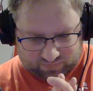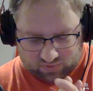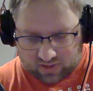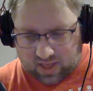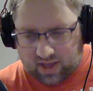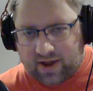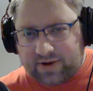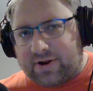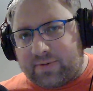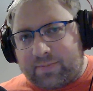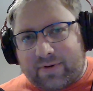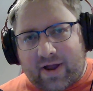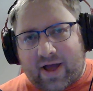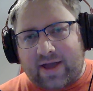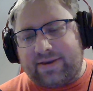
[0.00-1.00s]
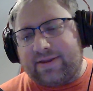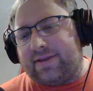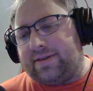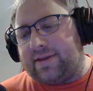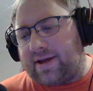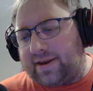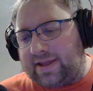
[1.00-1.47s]
a number I did
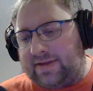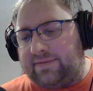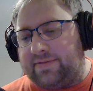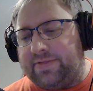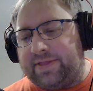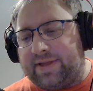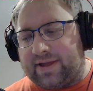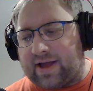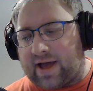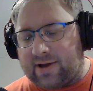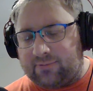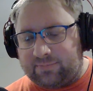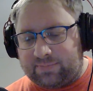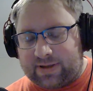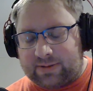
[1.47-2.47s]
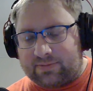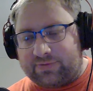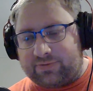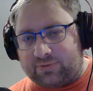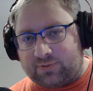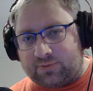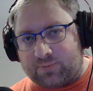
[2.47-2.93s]
not even think I would be able
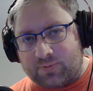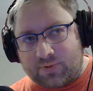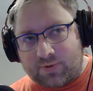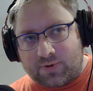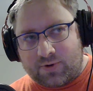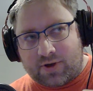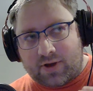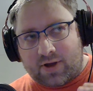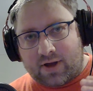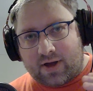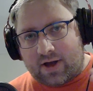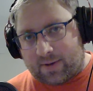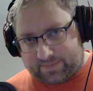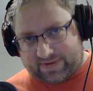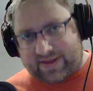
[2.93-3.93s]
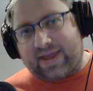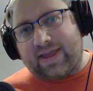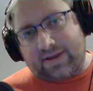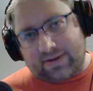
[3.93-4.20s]
to obtain.